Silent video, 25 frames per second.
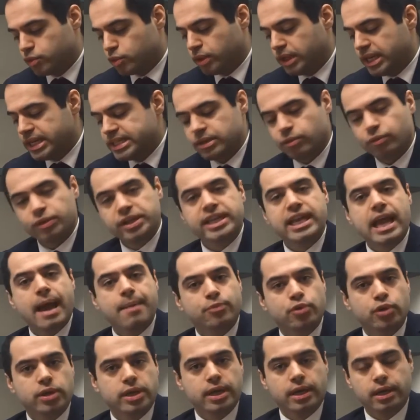So let's
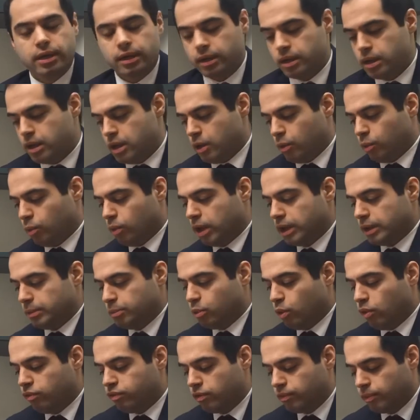recap together what
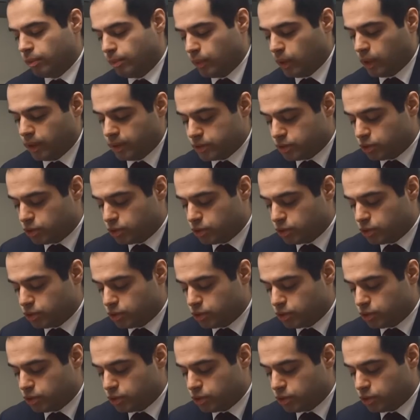both of them are.